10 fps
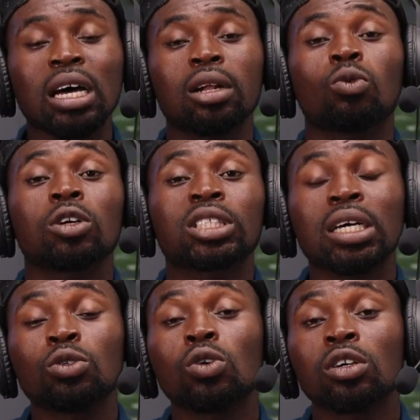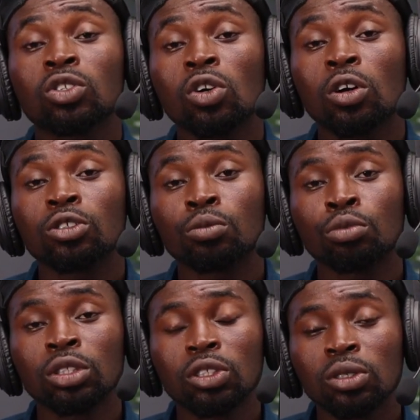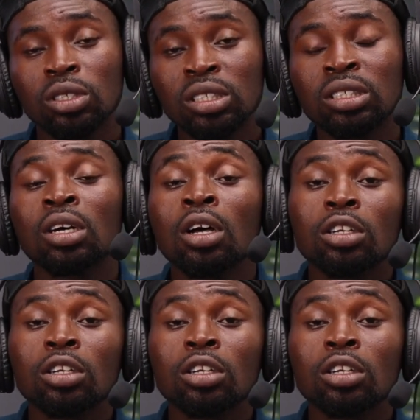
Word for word: And what can you also contribute to this?